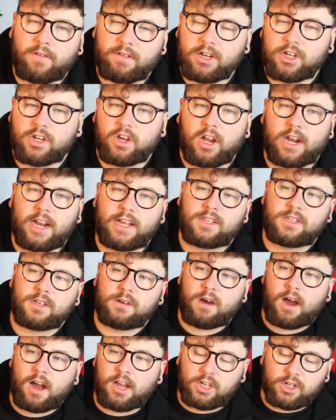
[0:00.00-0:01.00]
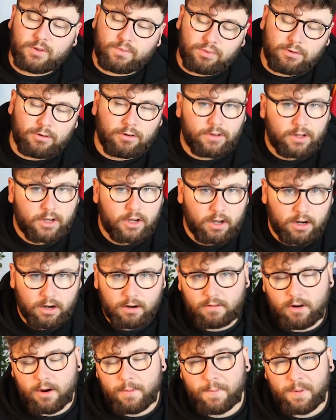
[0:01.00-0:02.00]
orange colour, so I just brought the
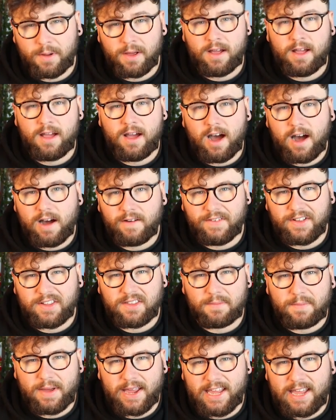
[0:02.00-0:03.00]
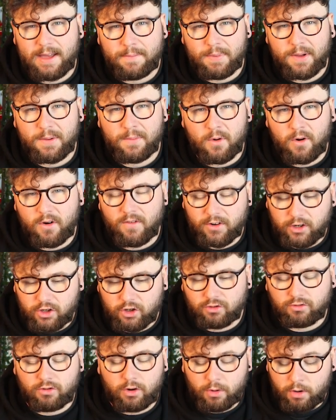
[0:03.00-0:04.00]
colour up of it to make it a bit more of a
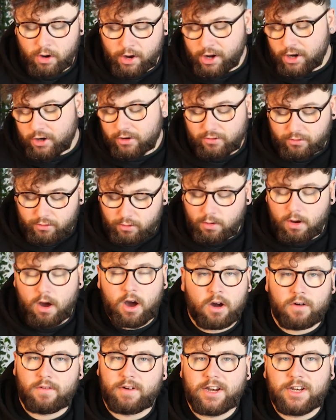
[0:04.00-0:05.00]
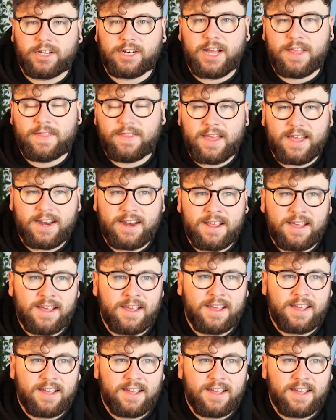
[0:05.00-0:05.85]
true orange. And then